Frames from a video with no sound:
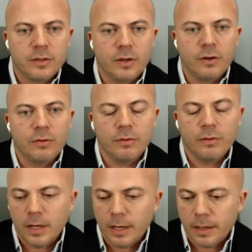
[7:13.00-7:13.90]

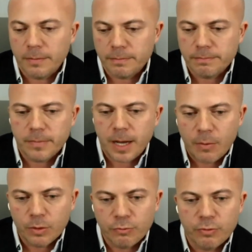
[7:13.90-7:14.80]
So
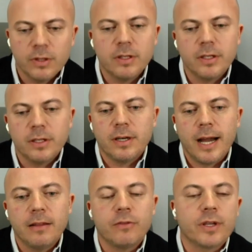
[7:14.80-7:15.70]
I would really
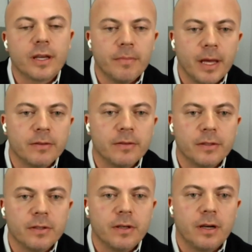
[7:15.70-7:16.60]
highly recommend,